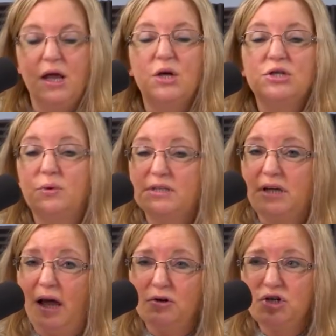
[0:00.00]
So a
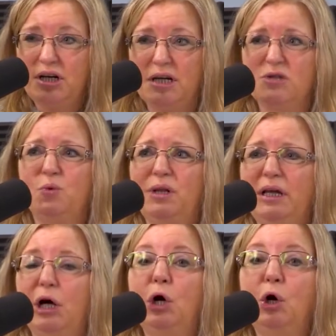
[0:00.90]
style sheet is really
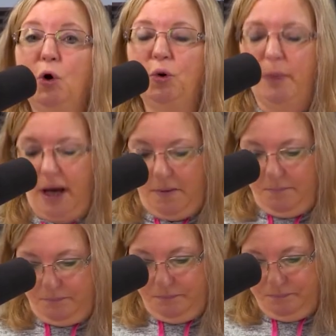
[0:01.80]
a goldmine.
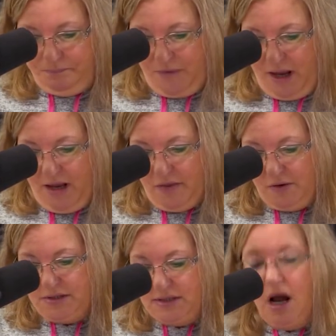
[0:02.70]

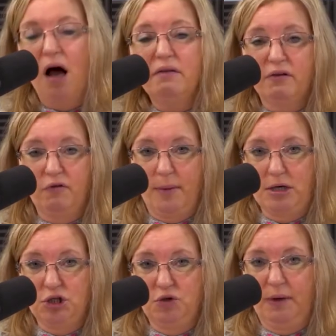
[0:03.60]
There's a ton of
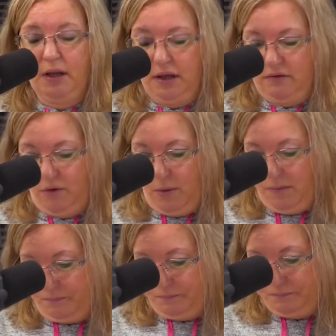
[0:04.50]
information to be gleaned from it,
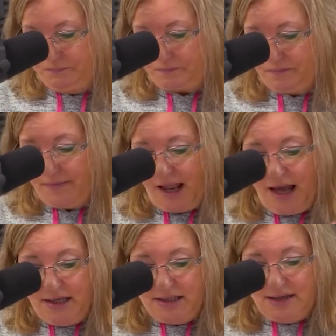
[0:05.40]

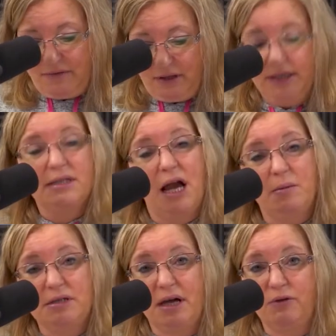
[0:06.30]
and it's definitely a time
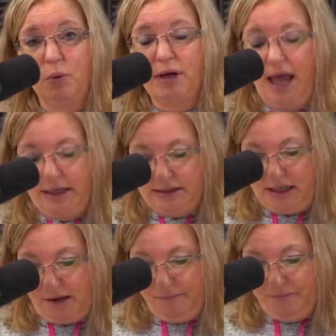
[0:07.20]
saver when
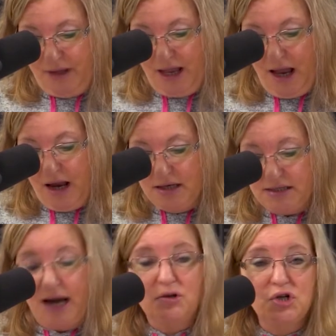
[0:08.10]
editing.
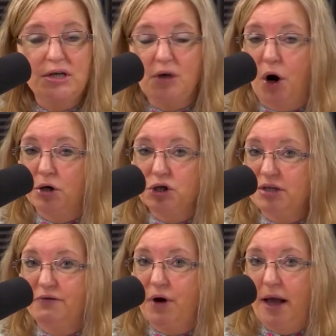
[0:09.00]
Style sheets aren't
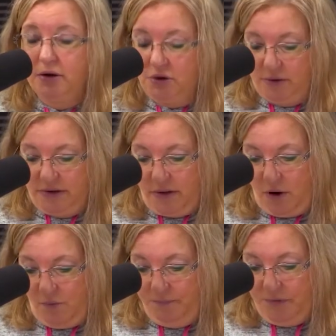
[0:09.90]
just for editors,
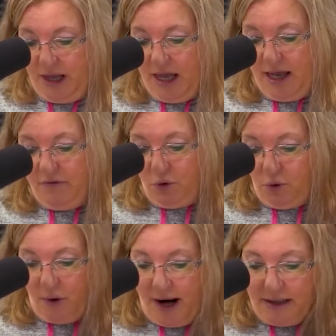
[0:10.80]
though. If you're
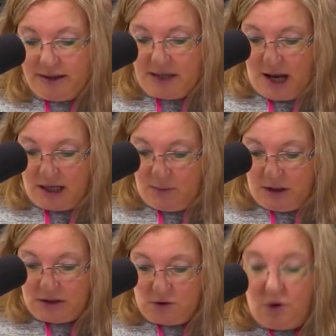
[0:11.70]
writing a
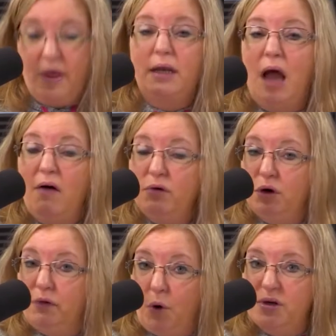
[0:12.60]
document or that novel
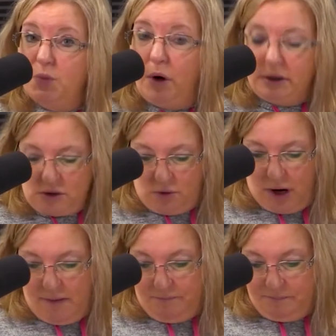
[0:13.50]
you've always wanted to
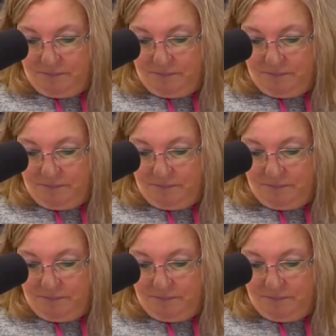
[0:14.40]
write,